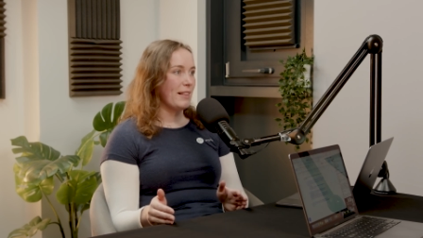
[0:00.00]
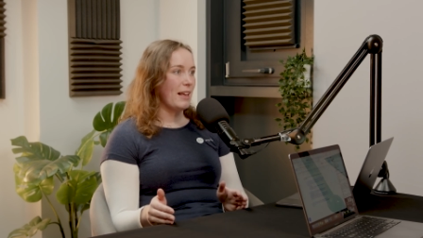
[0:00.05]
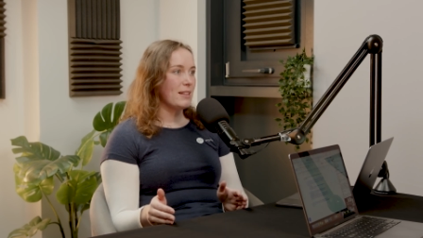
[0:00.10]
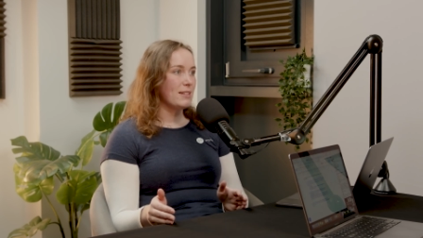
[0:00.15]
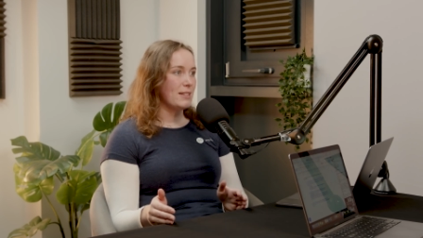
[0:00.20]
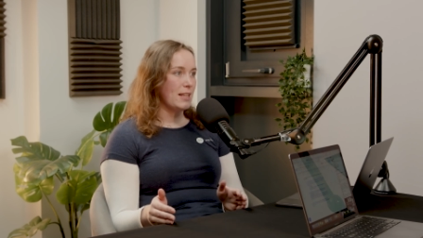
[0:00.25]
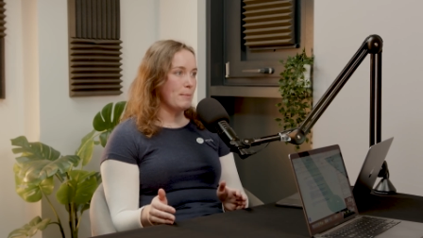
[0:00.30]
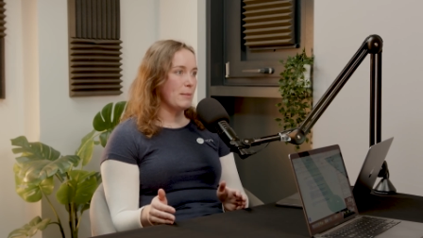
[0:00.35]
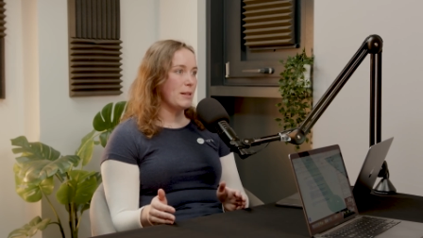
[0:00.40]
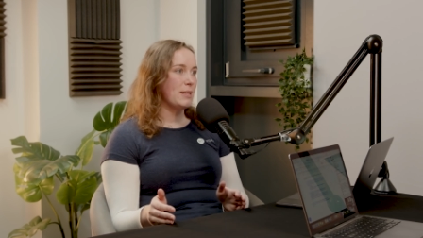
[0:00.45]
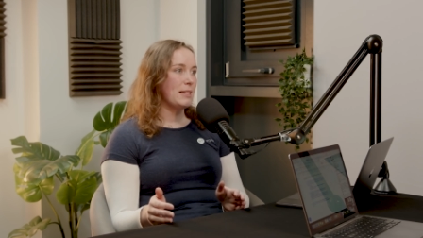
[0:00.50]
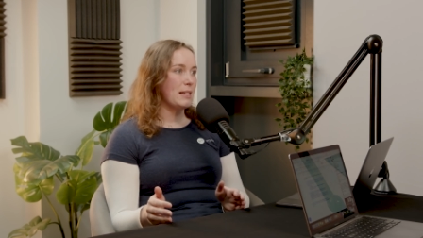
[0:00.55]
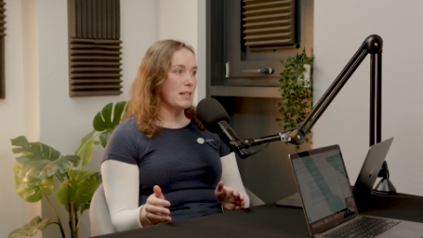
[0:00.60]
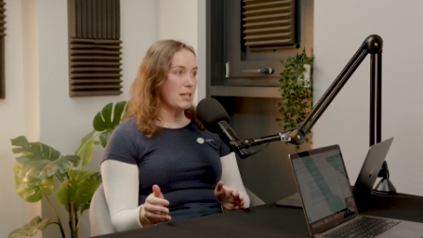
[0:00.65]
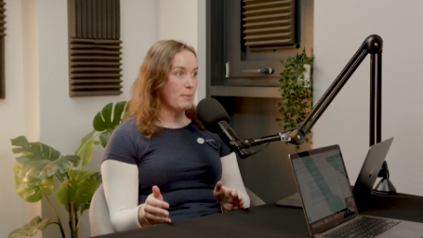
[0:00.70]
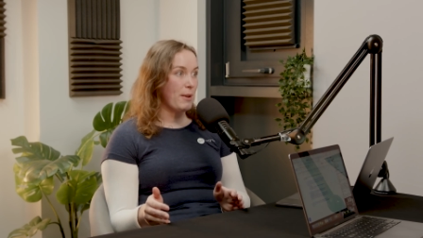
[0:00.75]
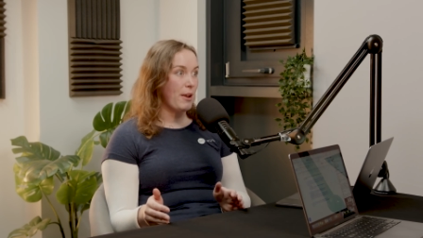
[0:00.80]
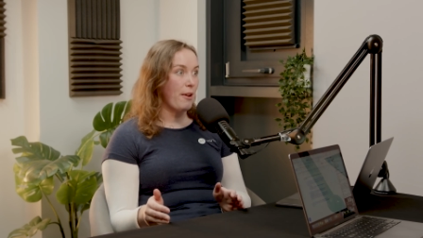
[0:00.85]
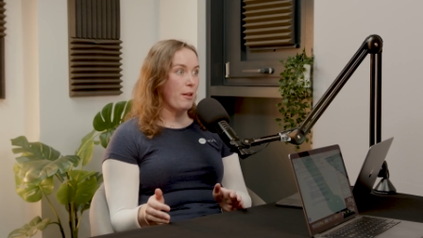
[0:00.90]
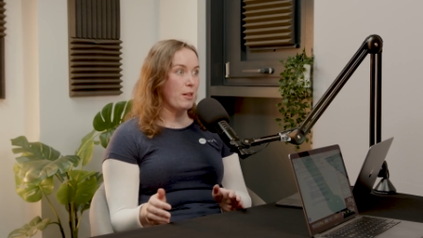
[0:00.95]
that seamless
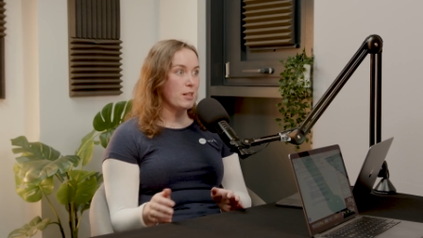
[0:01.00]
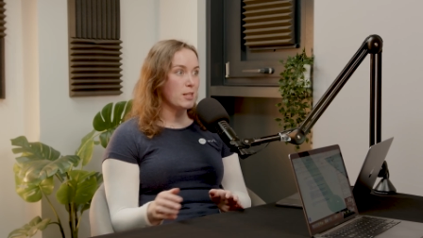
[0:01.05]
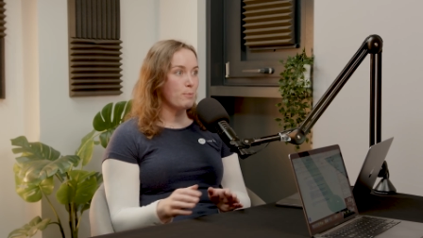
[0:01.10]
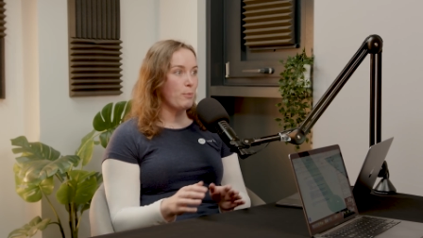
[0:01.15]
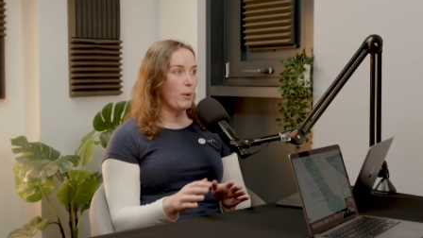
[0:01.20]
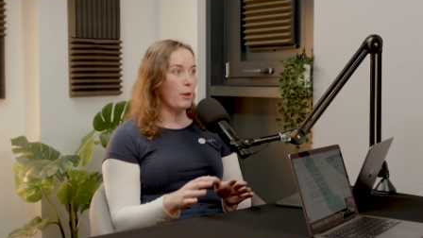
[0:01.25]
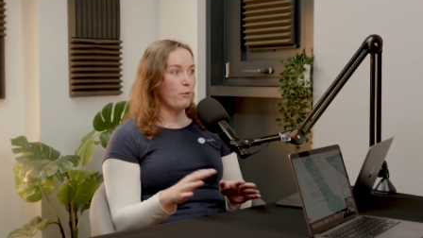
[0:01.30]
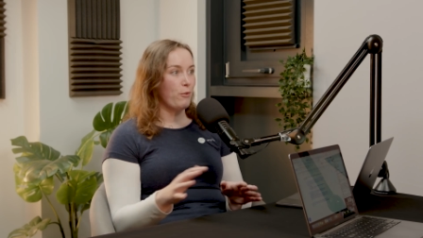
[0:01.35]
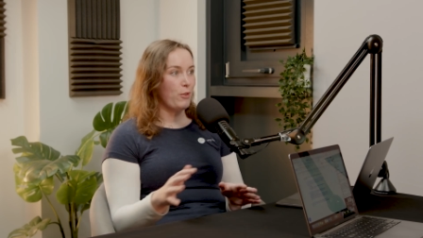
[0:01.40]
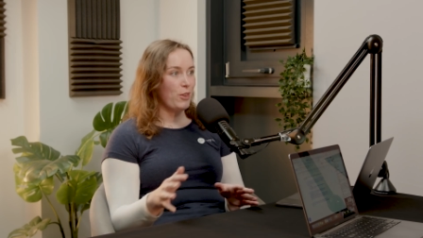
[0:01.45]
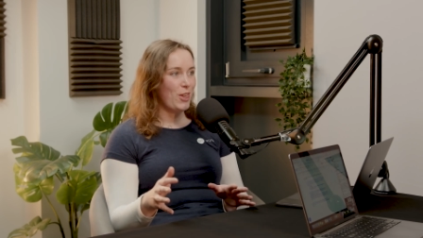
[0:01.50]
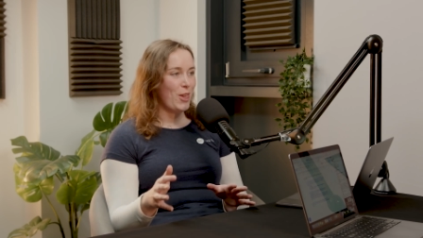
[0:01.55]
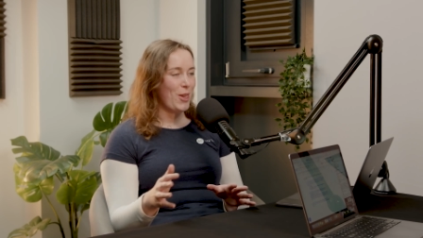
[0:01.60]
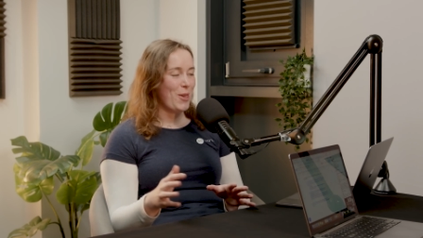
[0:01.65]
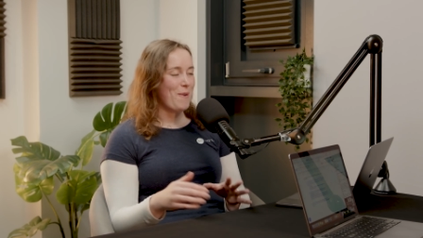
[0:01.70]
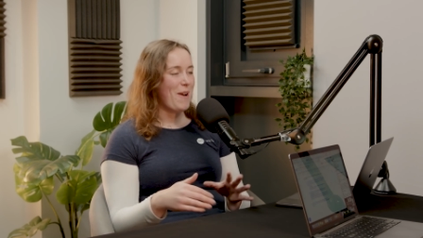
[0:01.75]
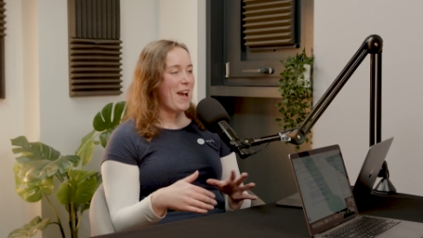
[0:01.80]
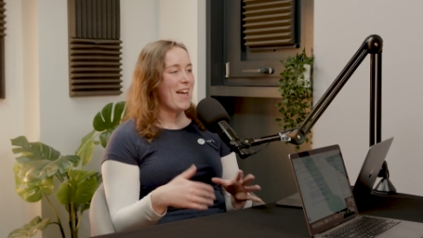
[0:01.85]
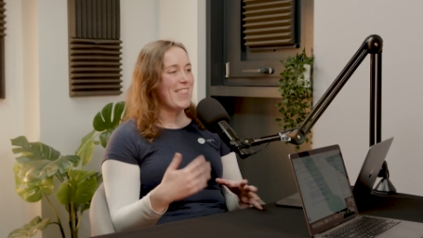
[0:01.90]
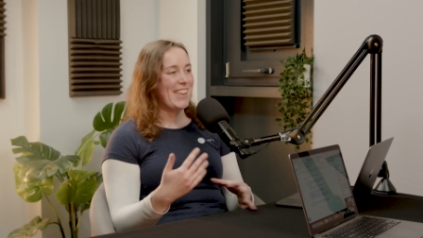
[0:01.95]
experience both for
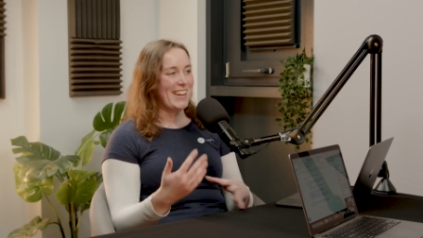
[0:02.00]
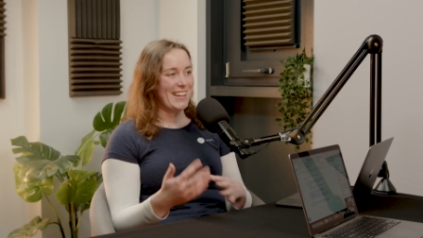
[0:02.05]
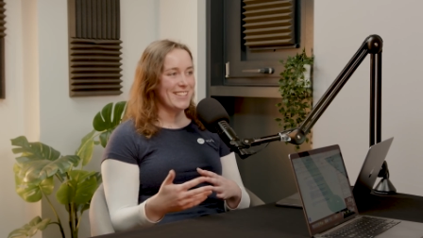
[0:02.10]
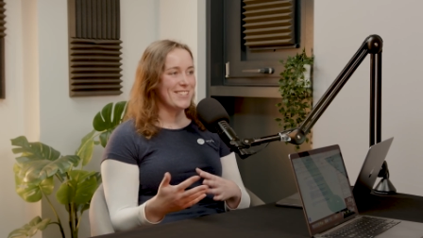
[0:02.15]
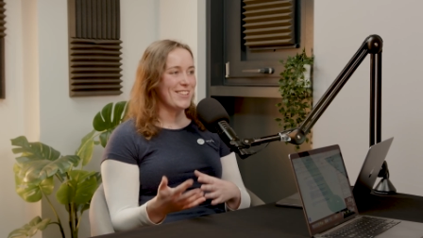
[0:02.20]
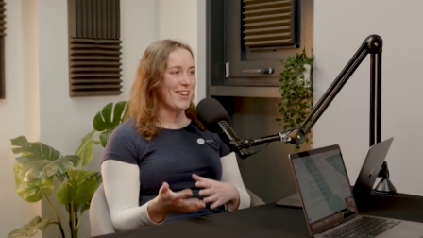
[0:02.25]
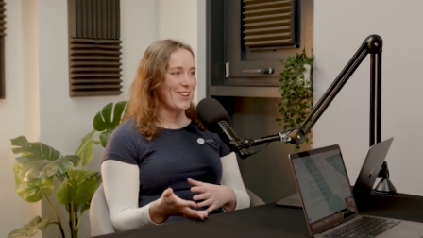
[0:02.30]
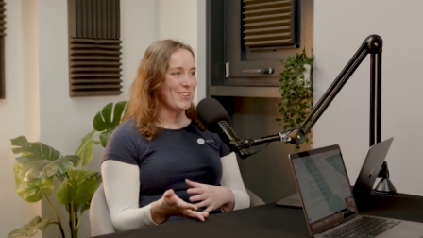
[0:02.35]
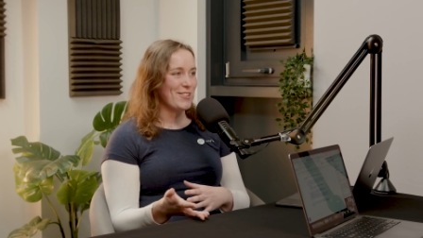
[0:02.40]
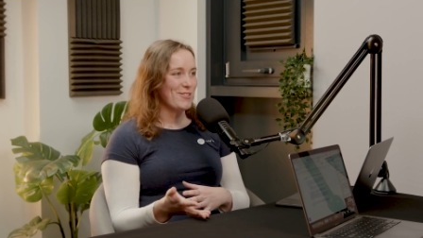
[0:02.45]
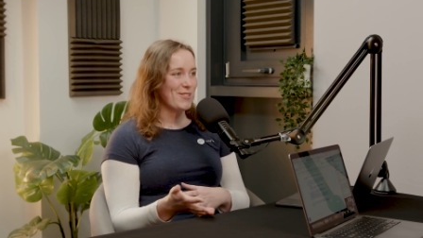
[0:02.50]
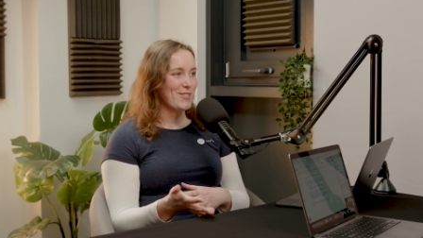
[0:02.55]
you and then in turn your